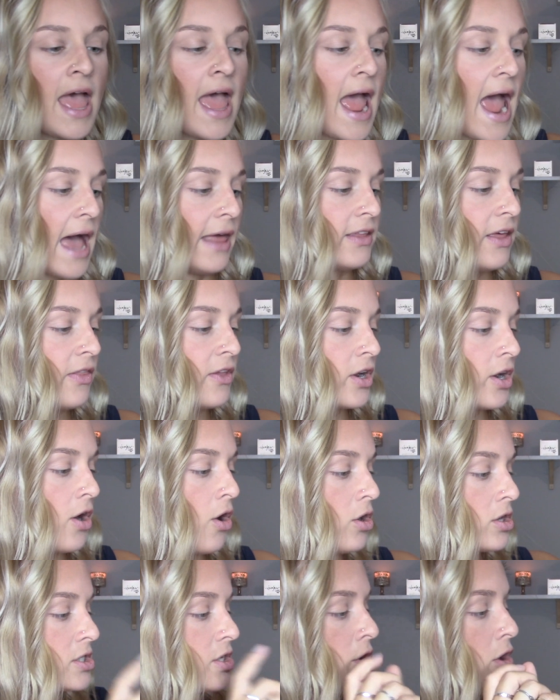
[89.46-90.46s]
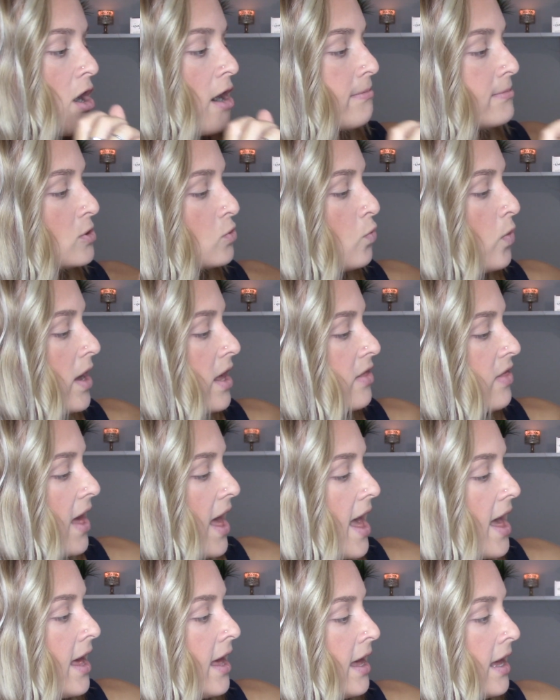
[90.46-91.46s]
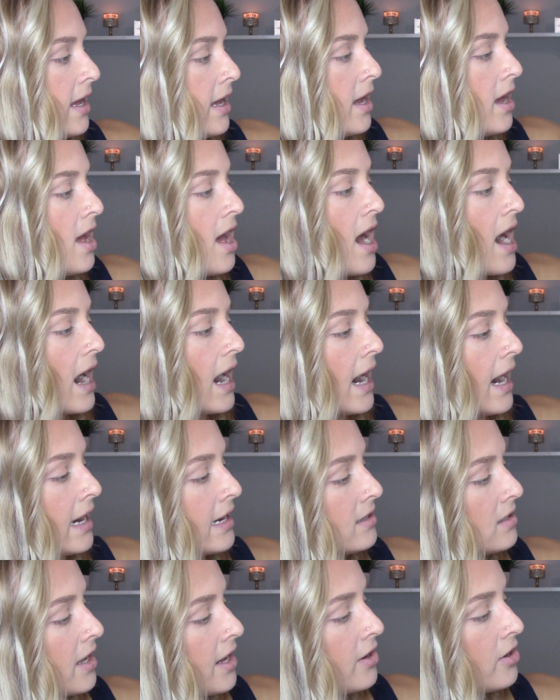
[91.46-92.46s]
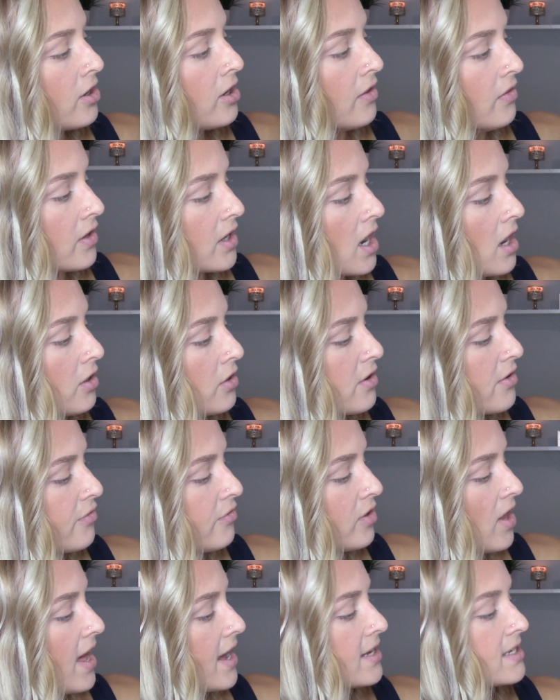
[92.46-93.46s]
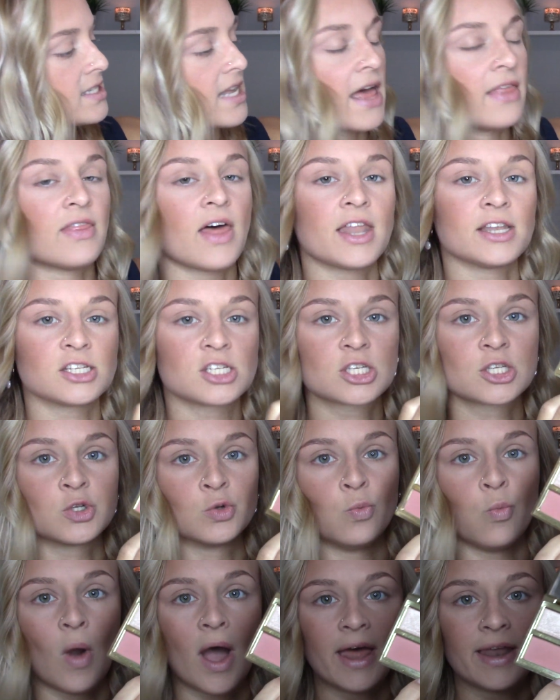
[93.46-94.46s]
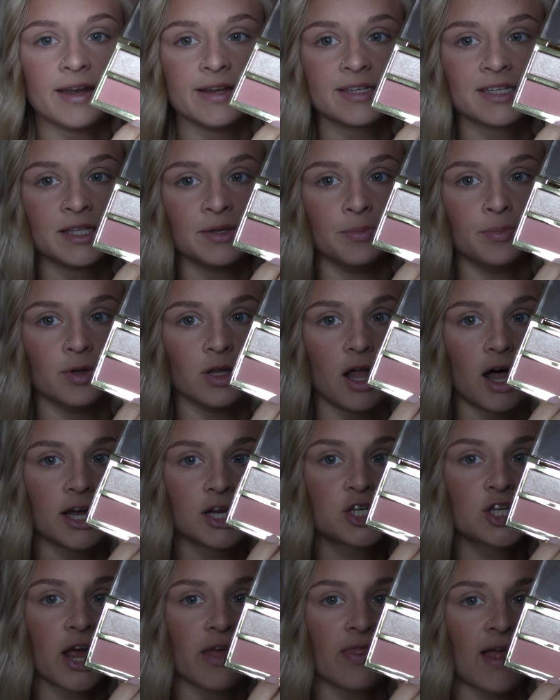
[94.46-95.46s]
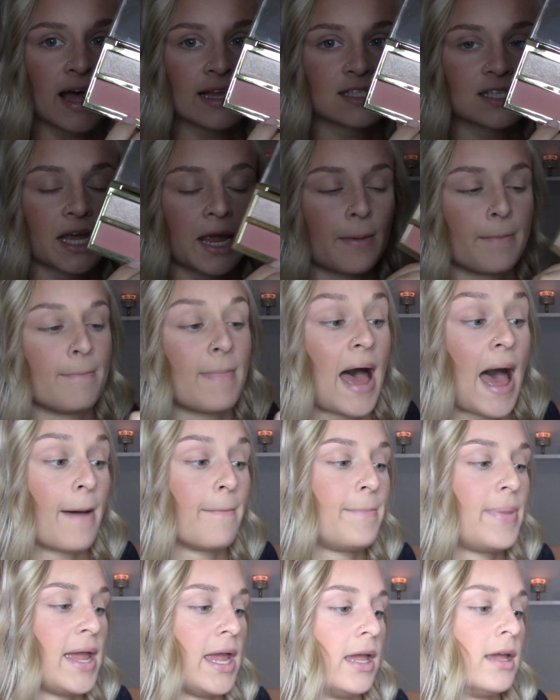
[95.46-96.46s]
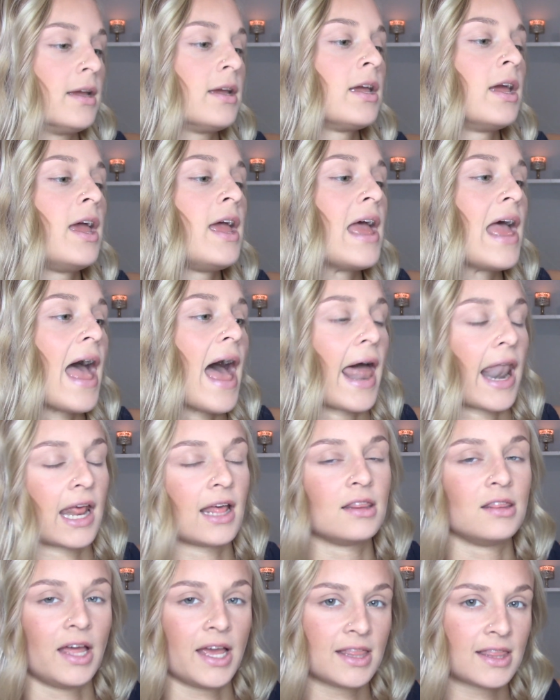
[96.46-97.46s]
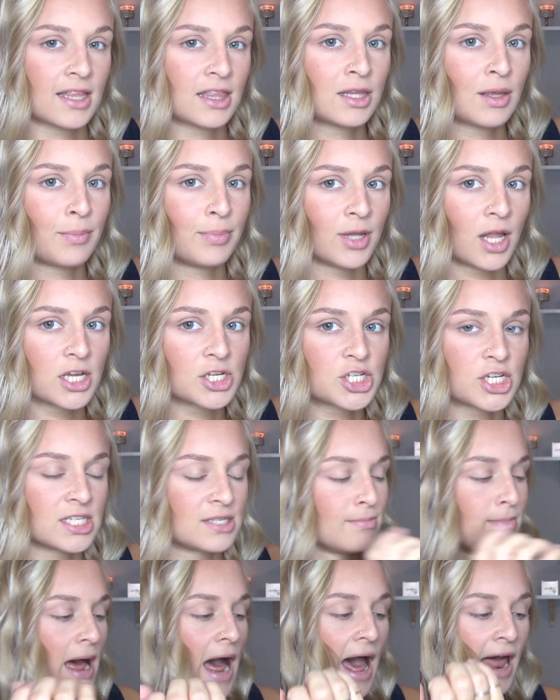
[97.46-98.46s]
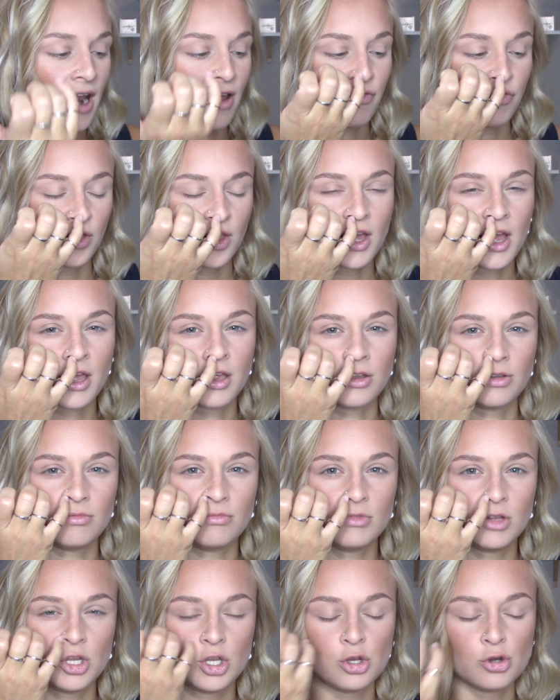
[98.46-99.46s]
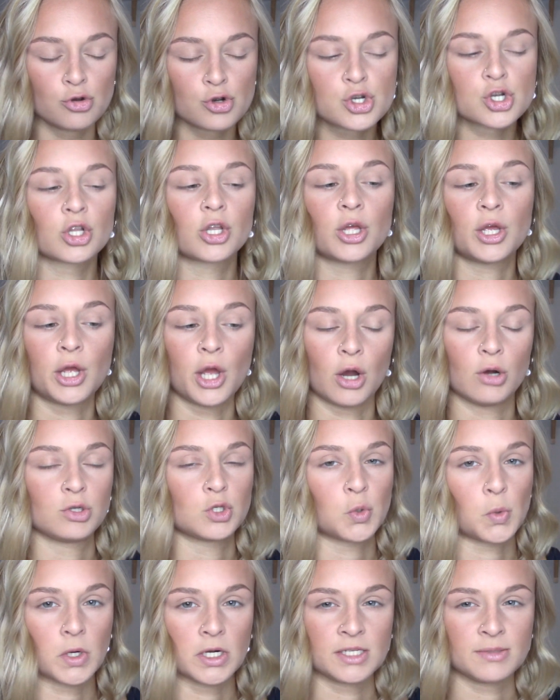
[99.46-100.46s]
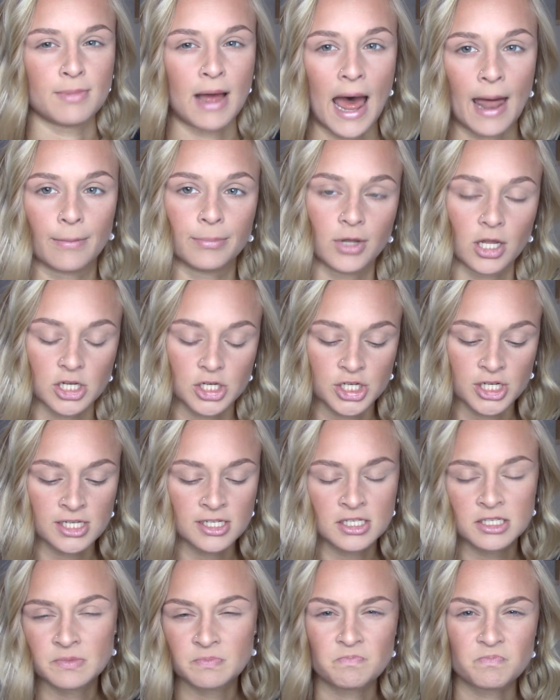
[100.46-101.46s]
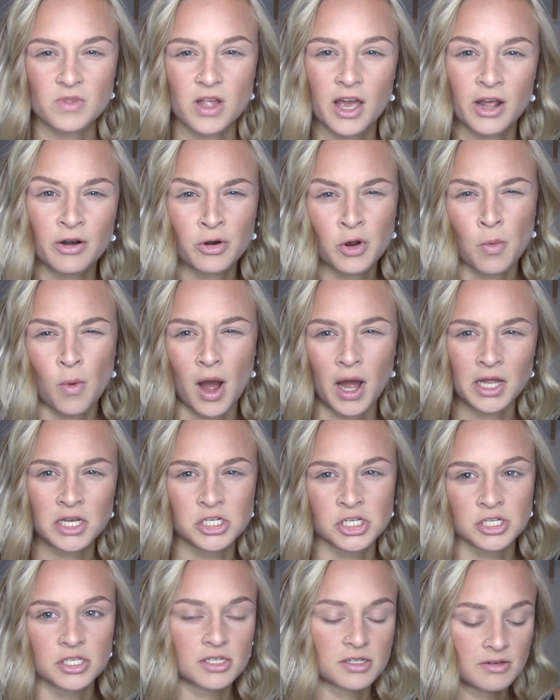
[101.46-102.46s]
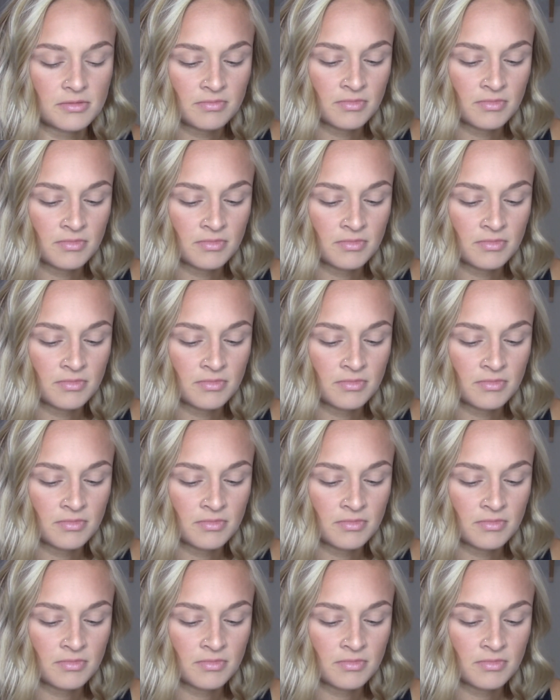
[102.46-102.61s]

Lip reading: And then there also comes with a highlighter in the color Flex, and then Sweat is the blush, and that's like a matte pink. And I like that the blush is matte. I feel like I usually go towards matte blushes. I don't know why, I just